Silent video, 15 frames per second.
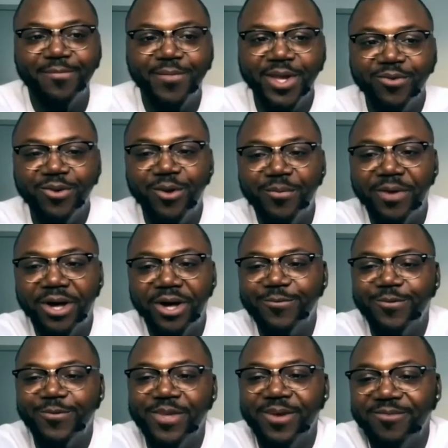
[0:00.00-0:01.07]
big role model for me.
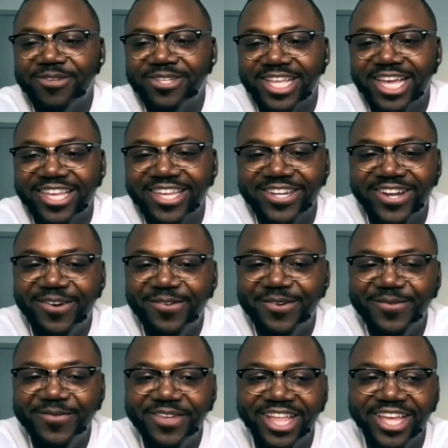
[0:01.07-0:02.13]
I'm just like, you know, I want to
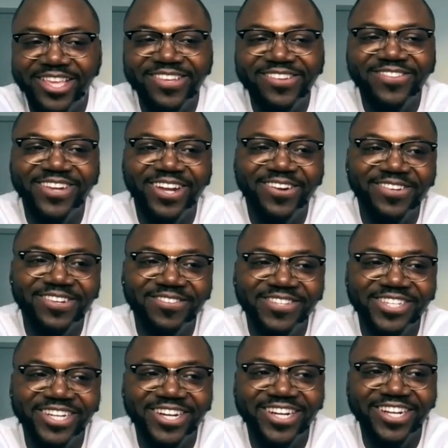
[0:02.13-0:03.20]
be like you when I grow up,
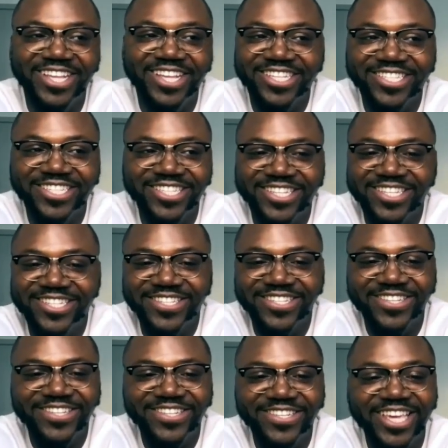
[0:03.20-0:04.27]
Shara, because because
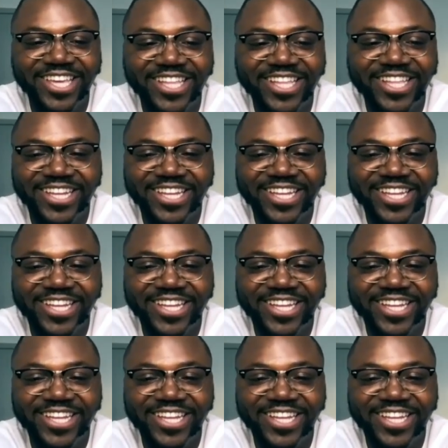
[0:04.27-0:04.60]
you're killing